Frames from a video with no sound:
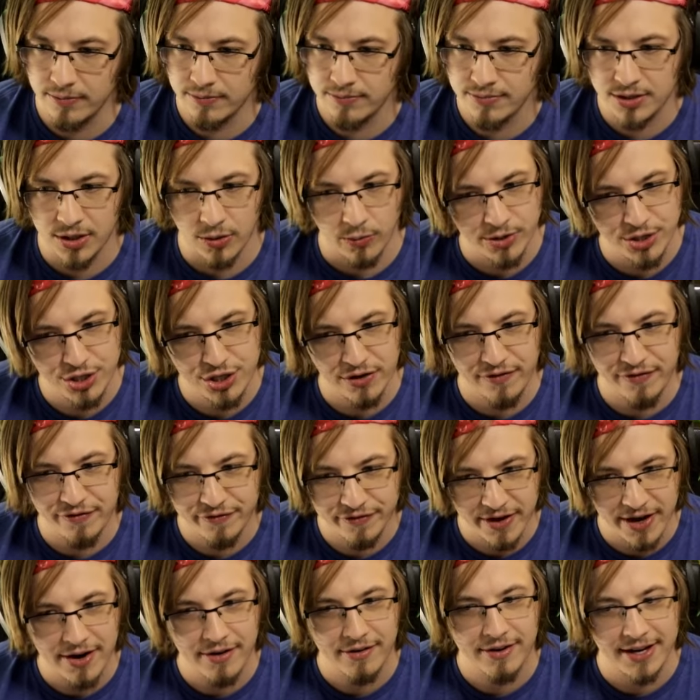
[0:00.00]
So we should
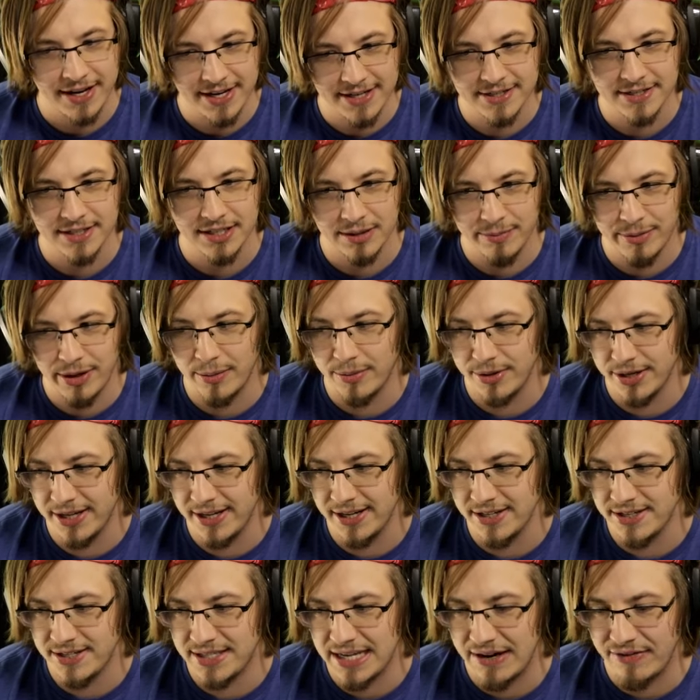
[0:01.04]
very easily be able to hit
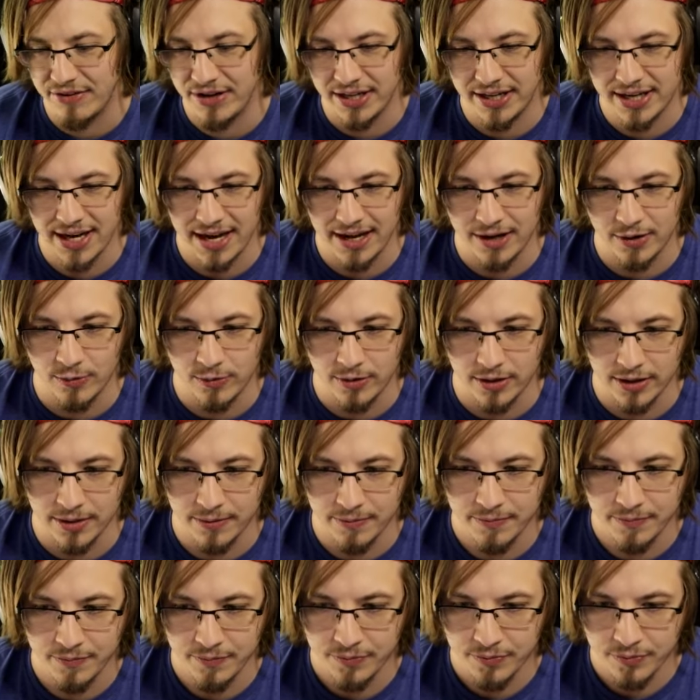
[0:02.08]
70k in one.
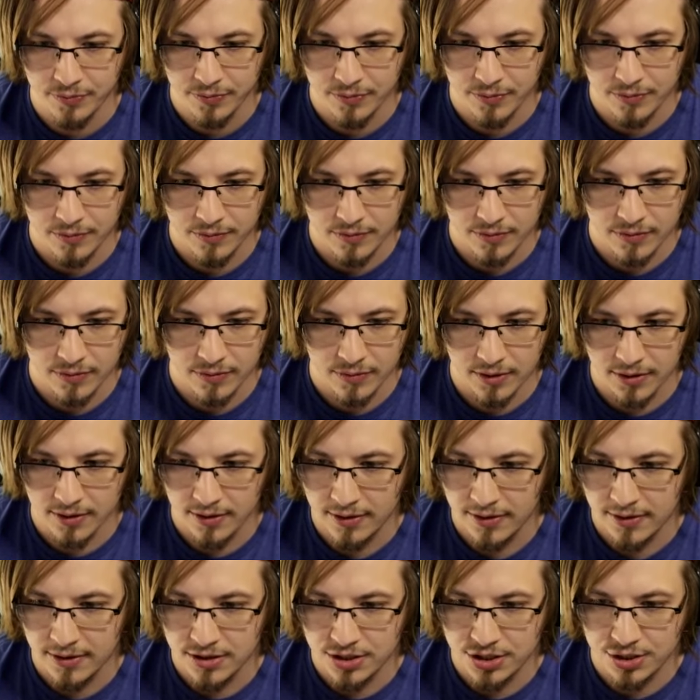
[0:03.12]

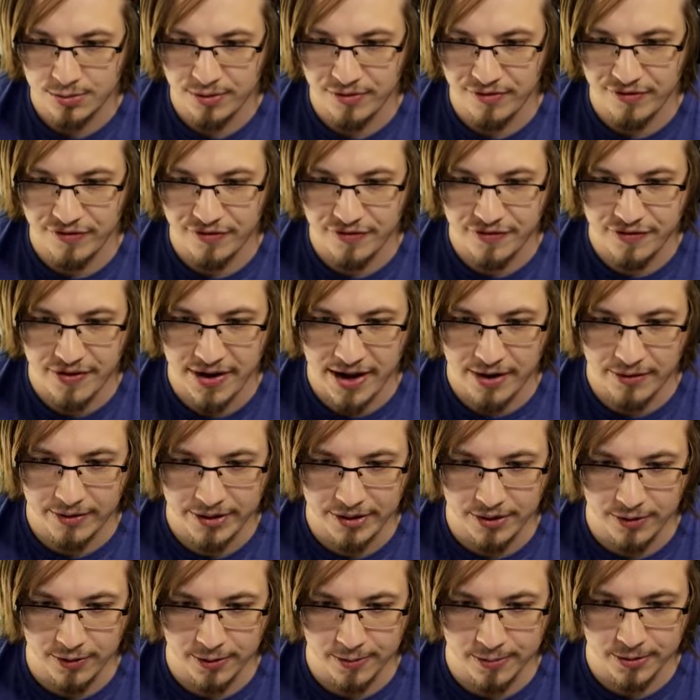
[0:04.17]
Should be very
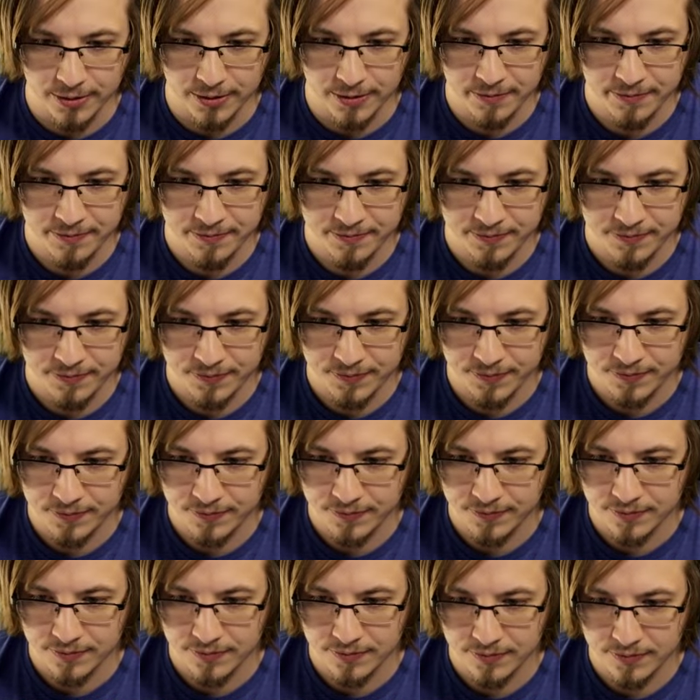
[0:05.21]
doable.
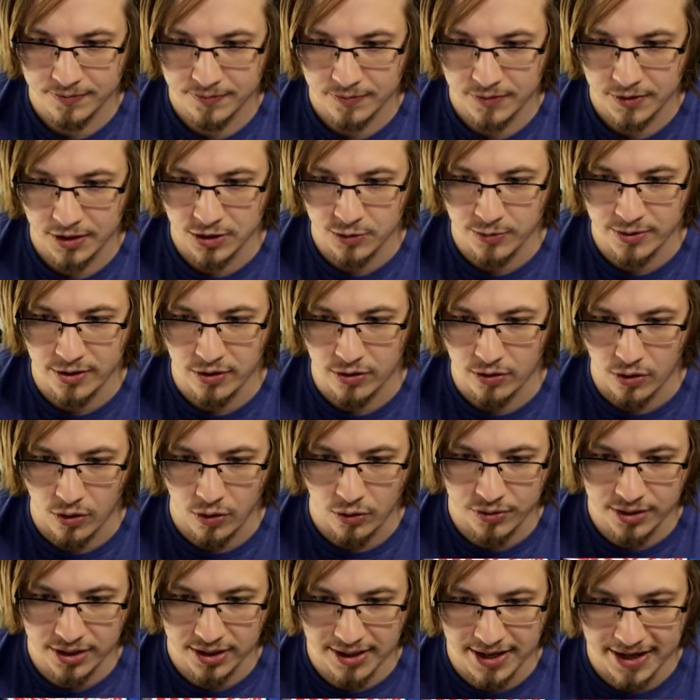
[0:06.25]
Because we are
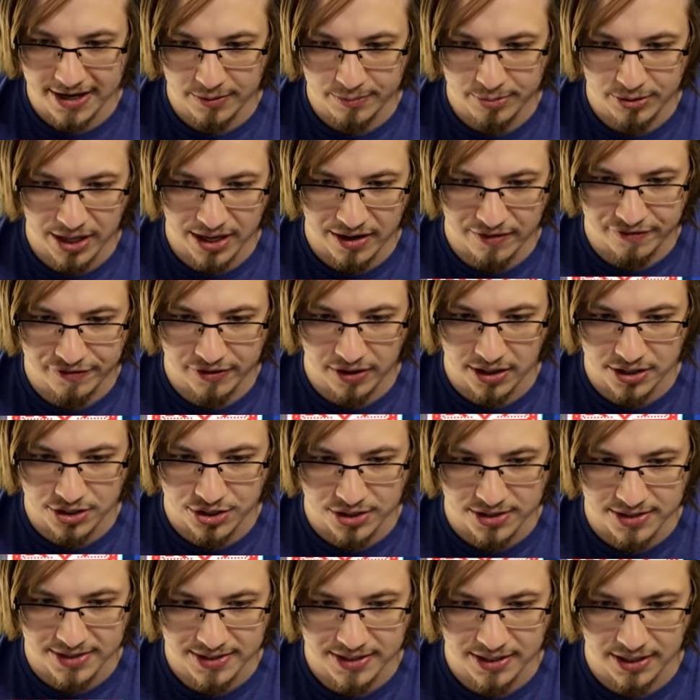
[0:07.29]
only allowed to play a flush a
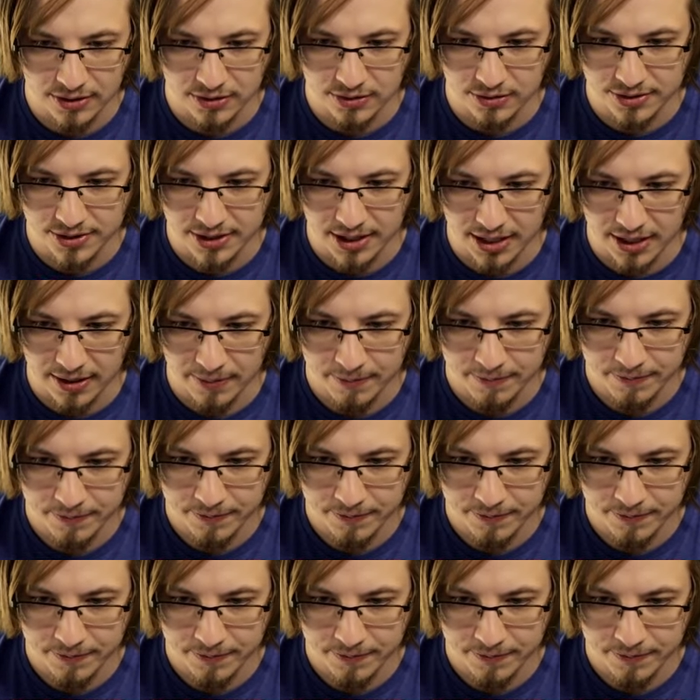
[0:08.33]
single time.